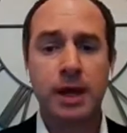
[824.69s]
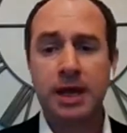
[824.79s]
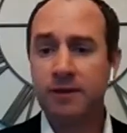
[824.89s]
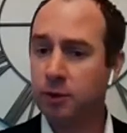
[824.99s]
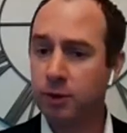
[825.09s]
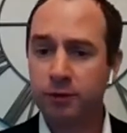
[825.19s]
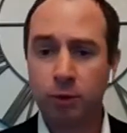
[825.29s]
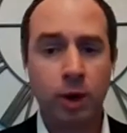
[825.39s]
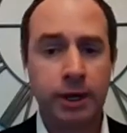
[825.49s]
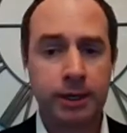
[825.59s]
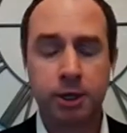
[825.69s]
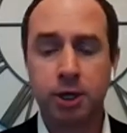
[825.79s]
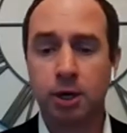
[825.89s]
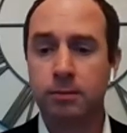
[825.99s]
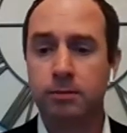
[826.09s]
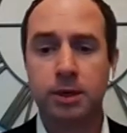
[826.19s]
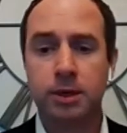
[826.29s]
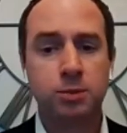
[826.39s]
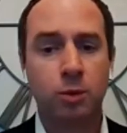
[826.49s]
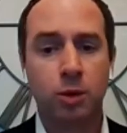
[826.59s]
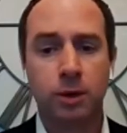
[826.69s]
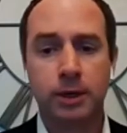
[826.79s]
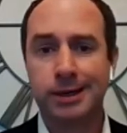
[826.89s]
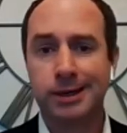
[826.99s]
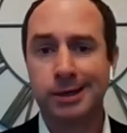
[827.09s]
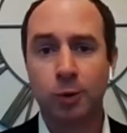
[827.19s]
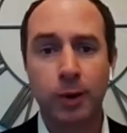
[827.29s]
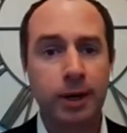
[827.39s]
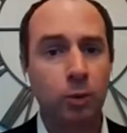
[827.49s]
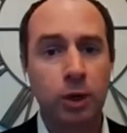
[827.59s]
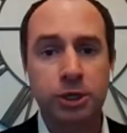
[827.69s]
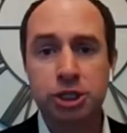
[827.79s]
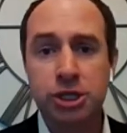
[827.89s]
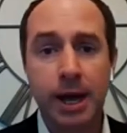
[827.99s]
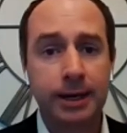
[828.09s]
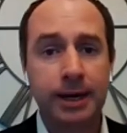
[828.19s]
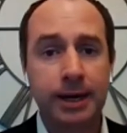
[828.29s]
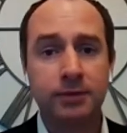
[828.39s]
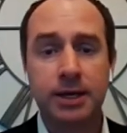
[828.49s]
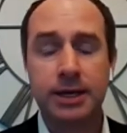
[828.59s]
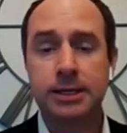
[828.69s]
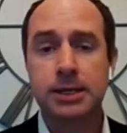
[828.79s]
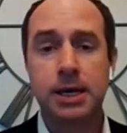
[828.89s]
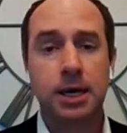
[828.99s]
If you're wanting, much more quick one shot kind of thing,